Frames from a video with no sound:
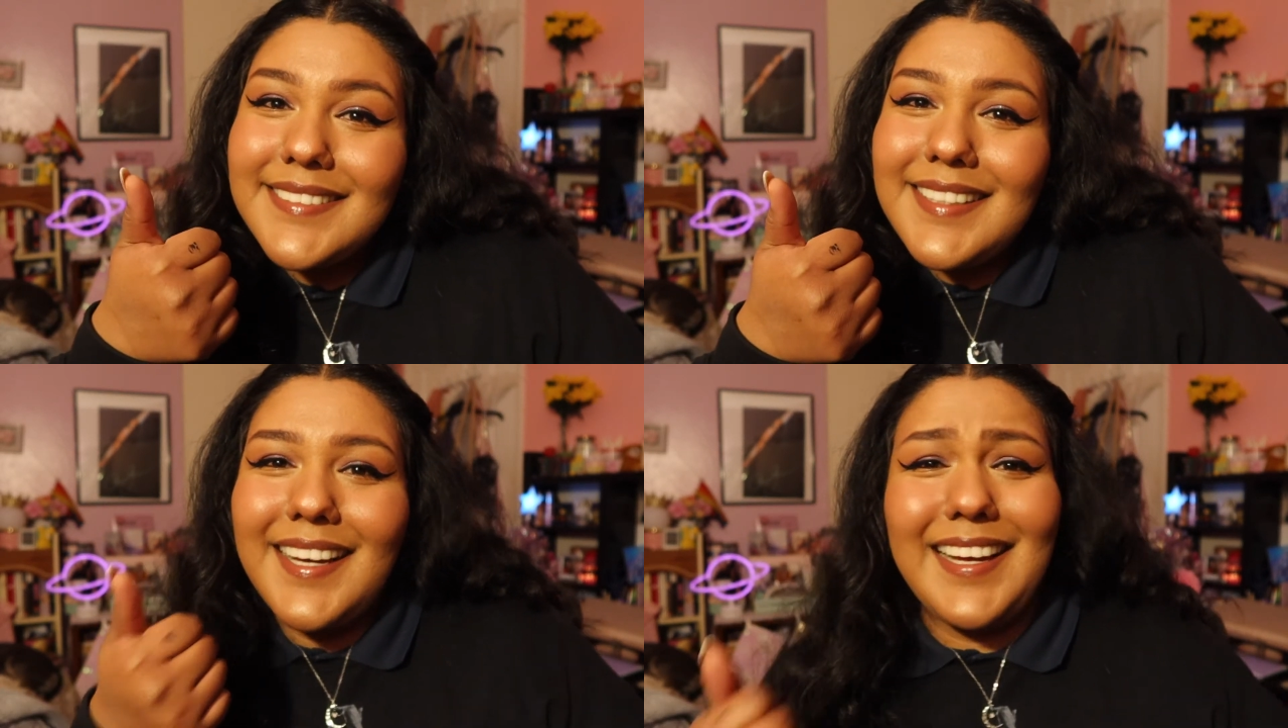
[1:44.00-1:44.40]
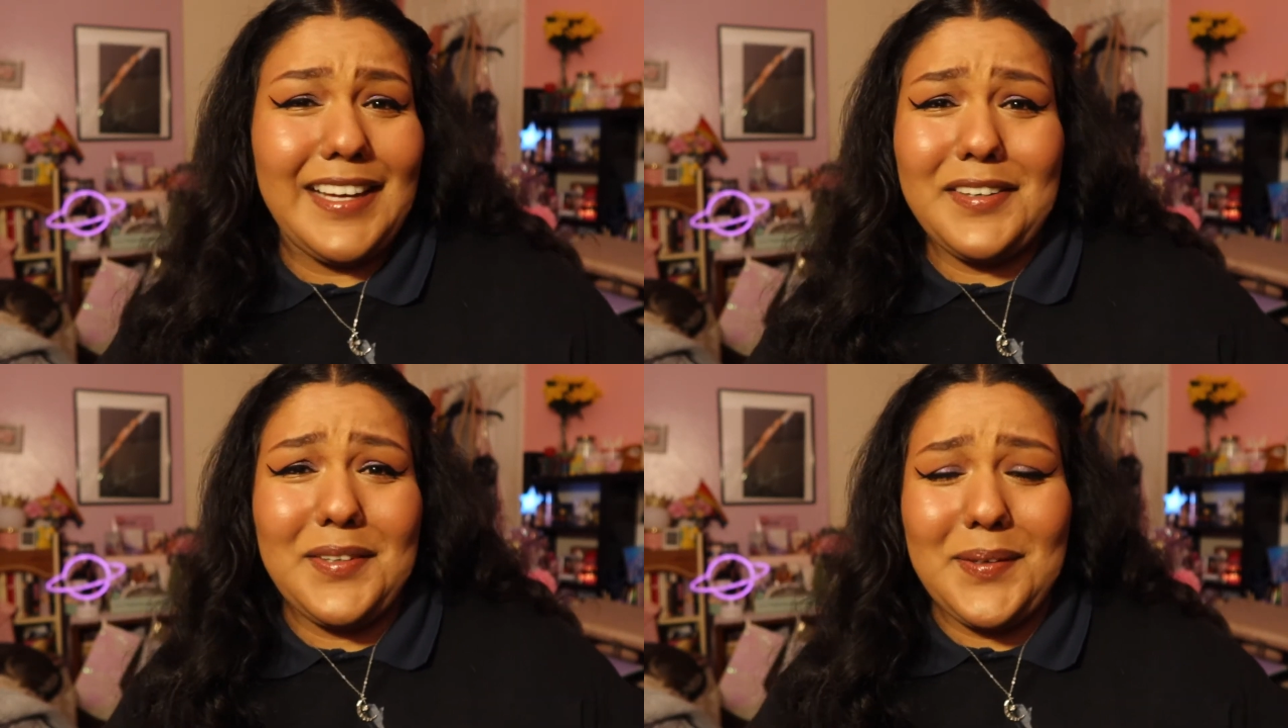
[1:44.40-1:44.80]
I
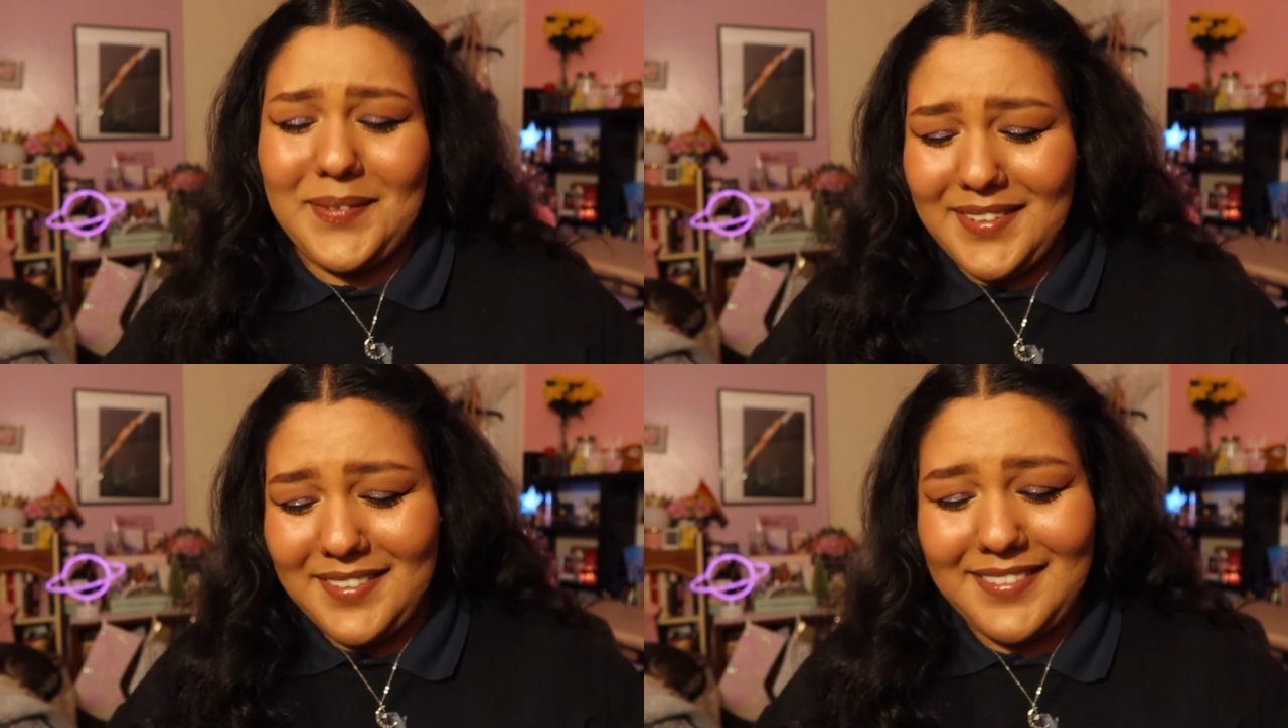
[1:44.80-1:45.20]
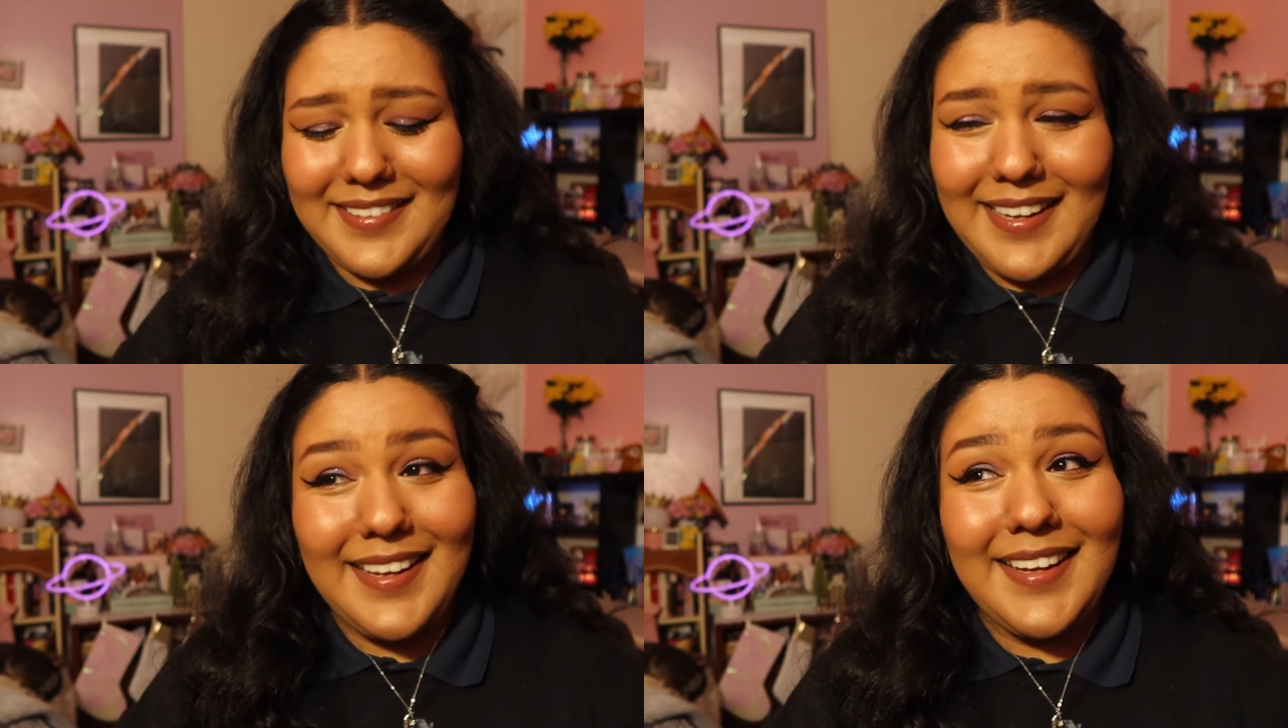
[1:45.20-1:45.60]
don't know.
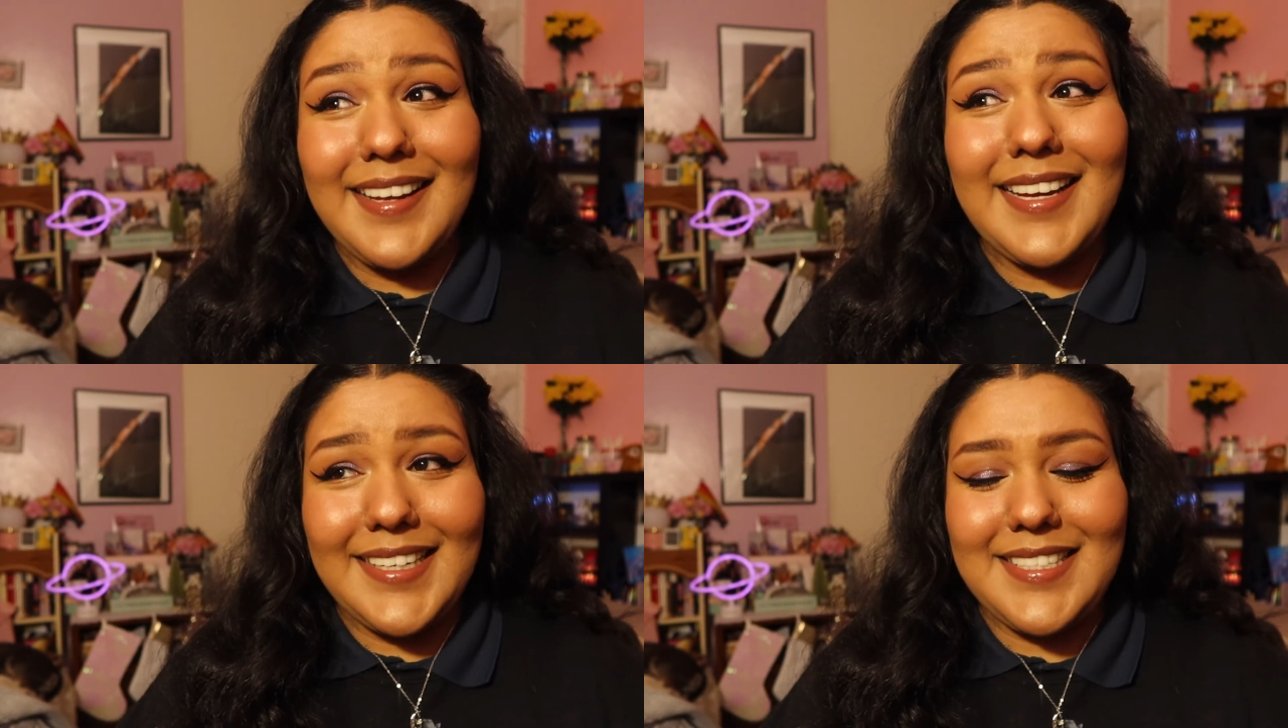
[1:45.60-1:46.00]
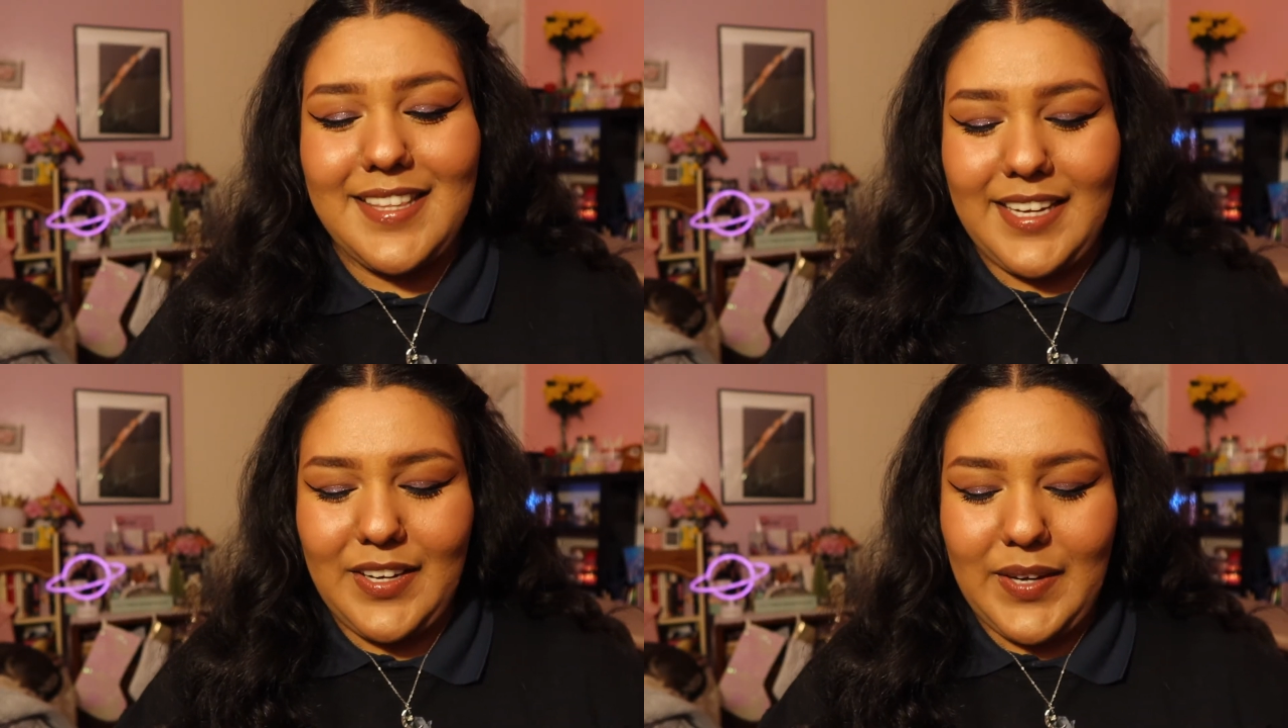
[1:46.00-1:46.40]
It's a
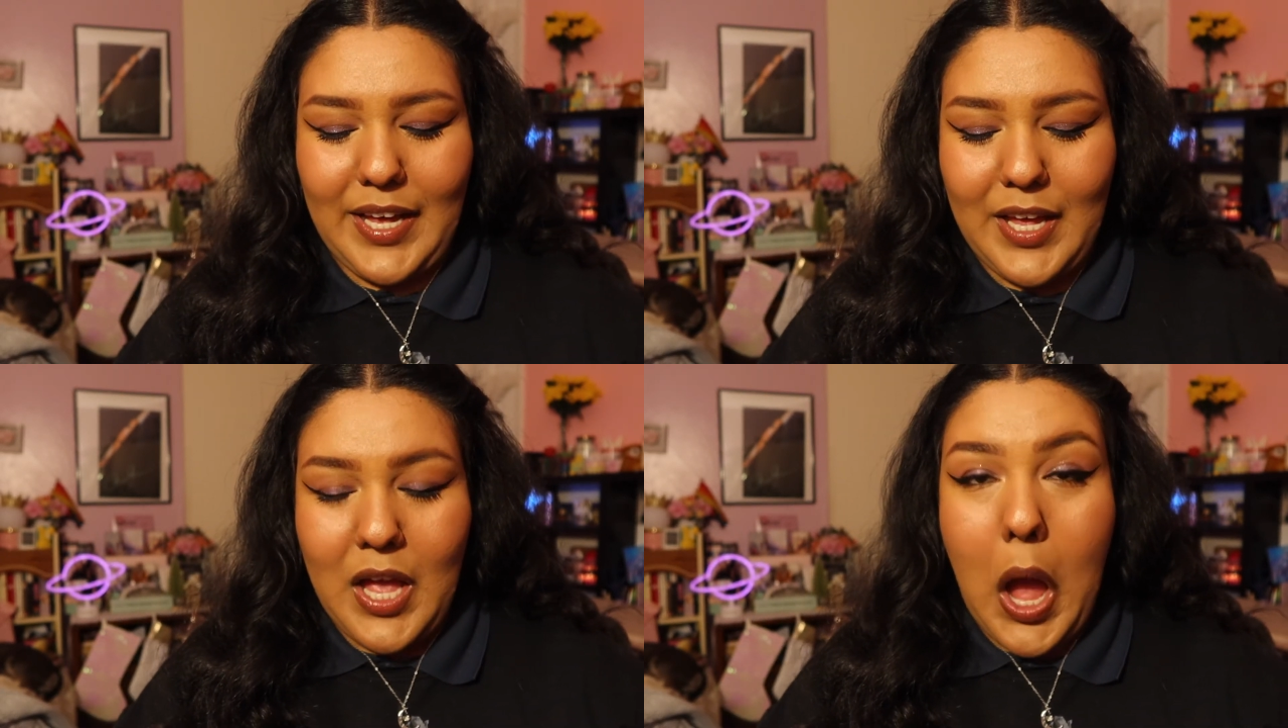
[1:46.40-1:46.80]
thing, okay.